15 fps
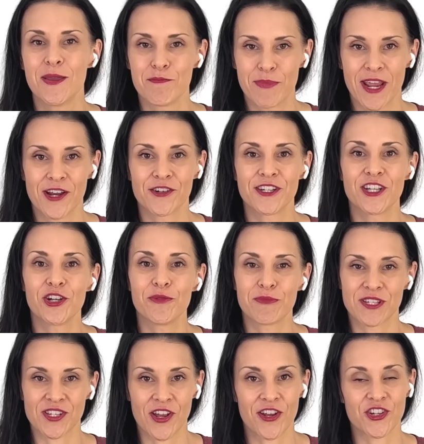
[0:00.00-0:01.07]
perineal
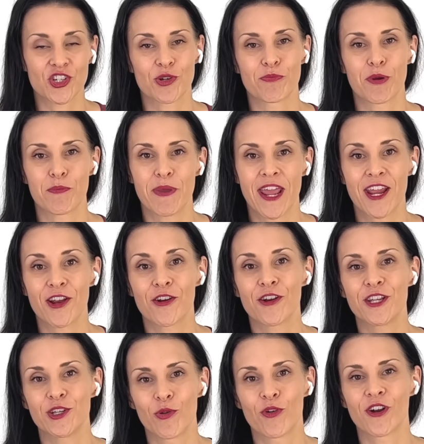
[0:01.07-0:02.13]
massage to prepare
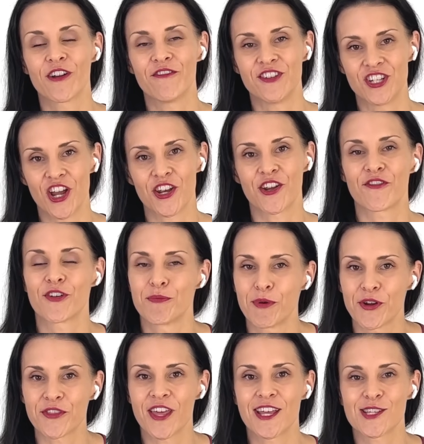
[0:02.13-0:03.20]
your vagina for
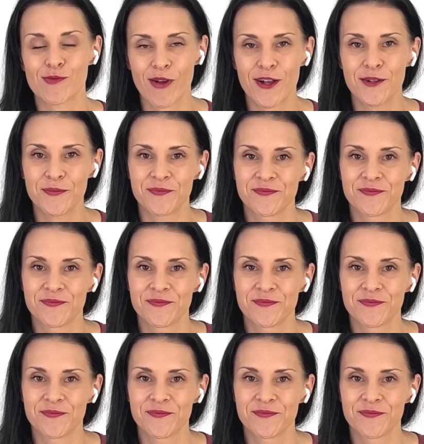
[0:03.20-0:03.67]
birth as well.